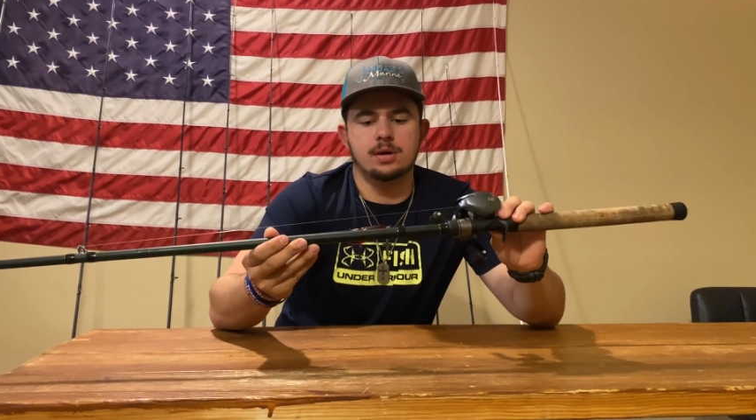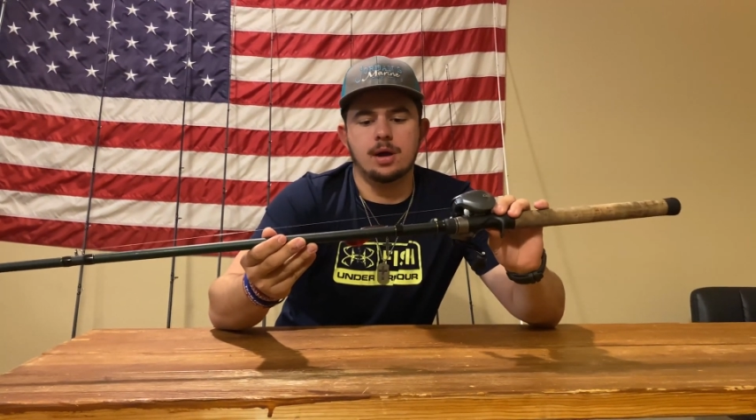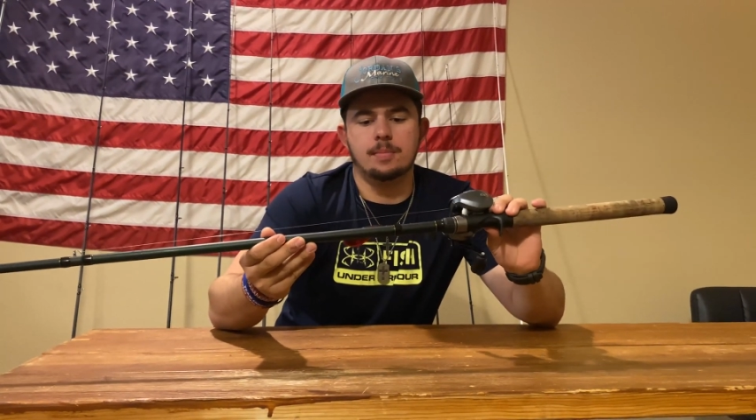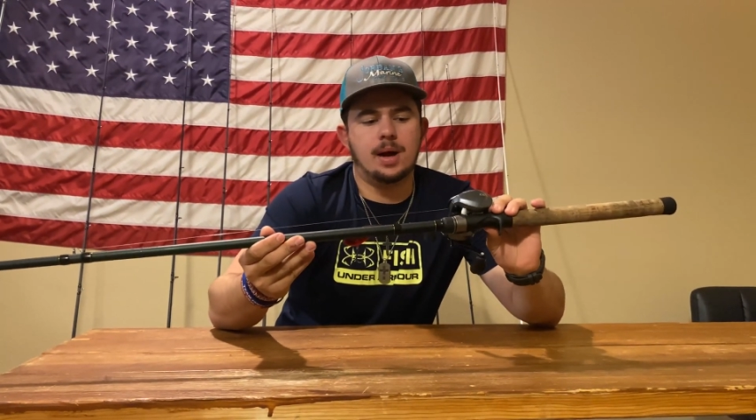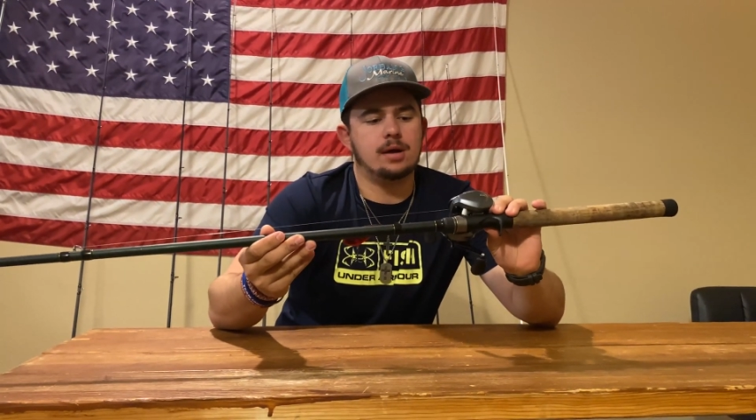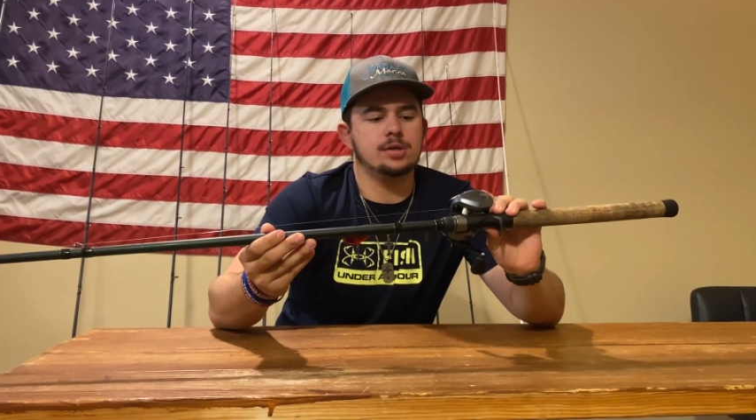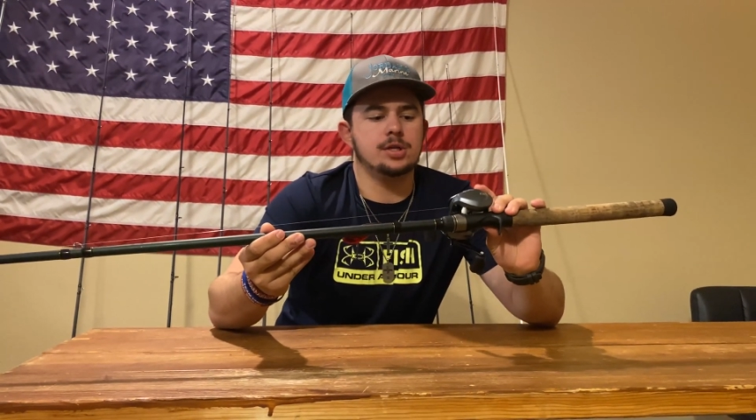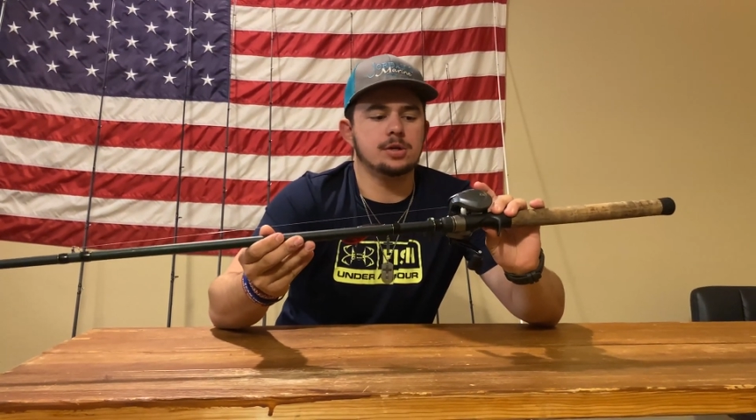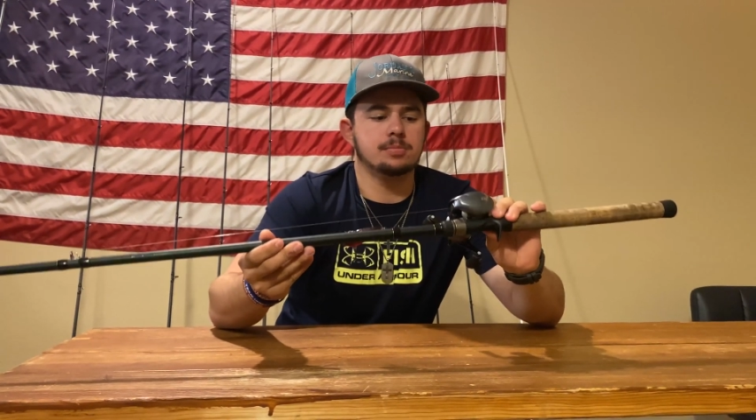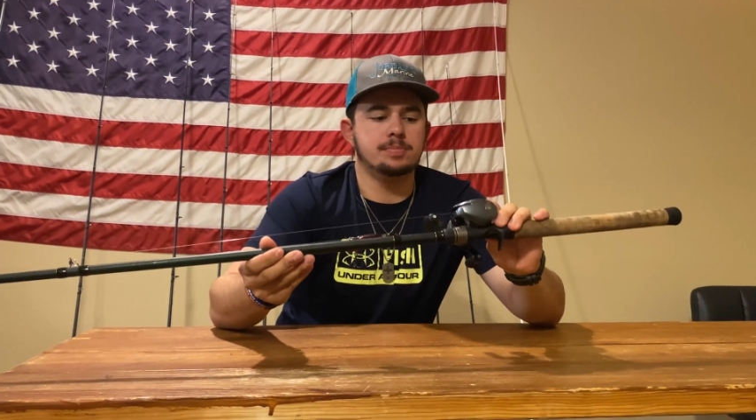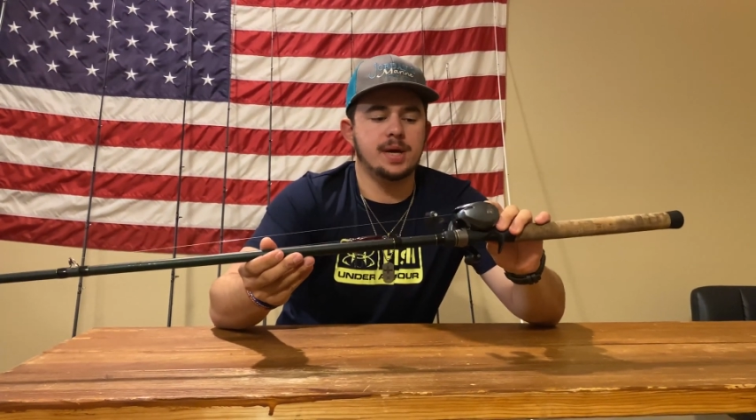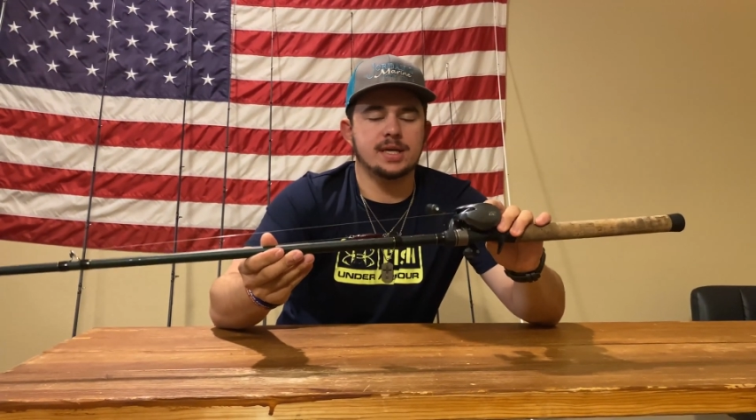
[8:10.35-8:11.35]
about your
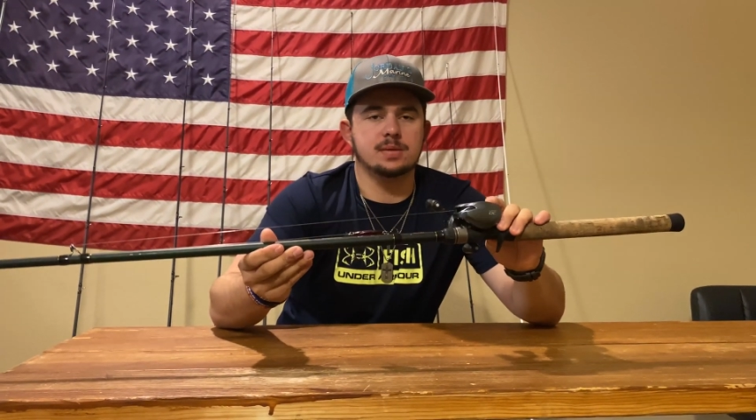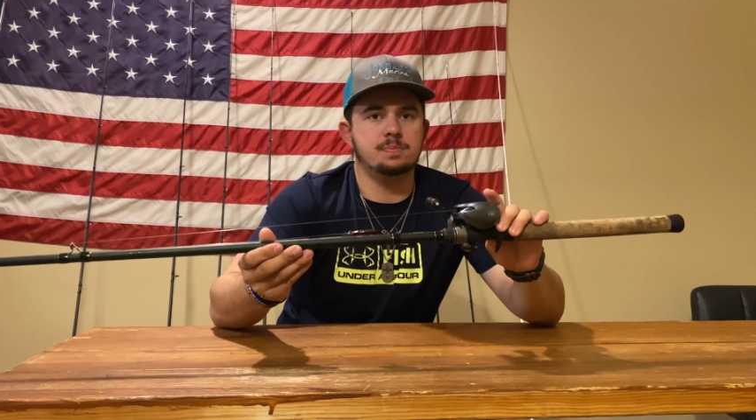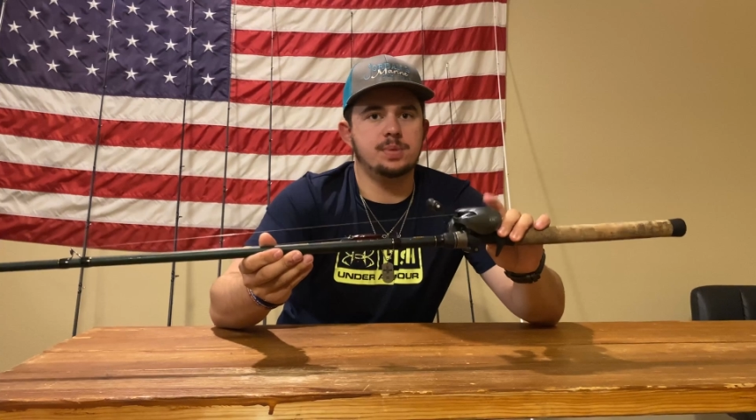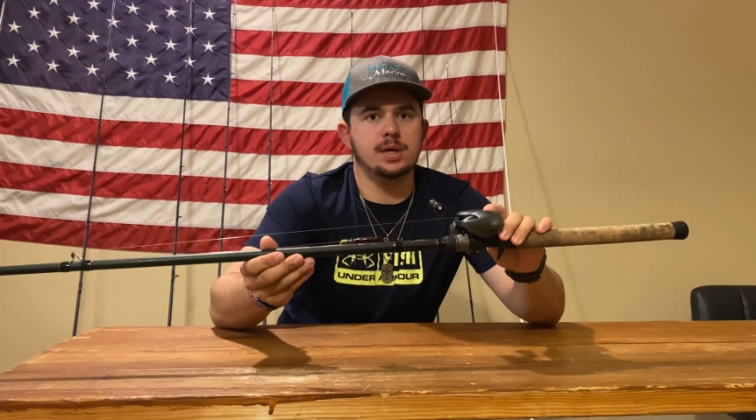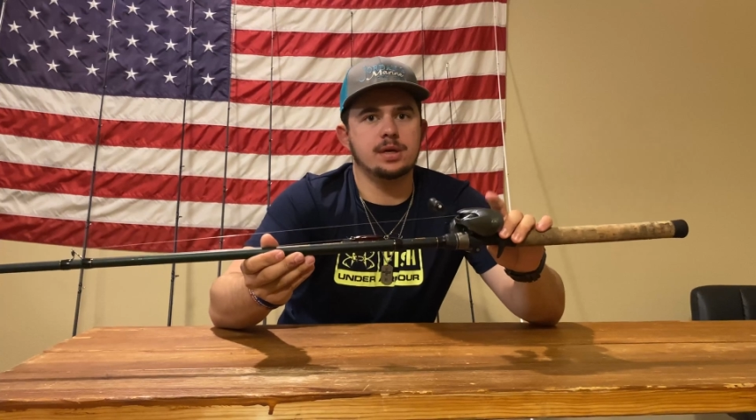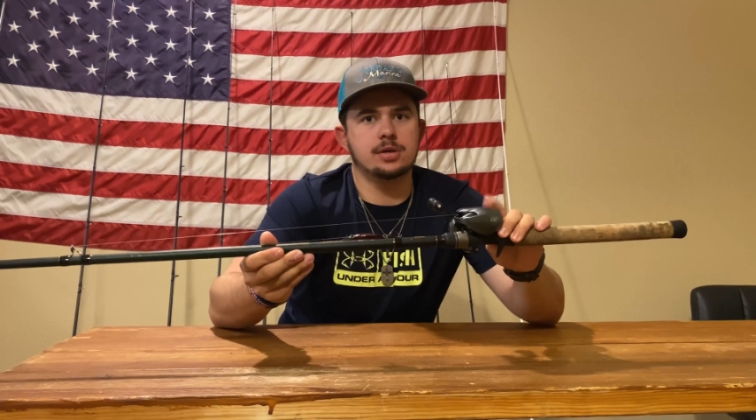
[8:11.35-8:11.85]
best big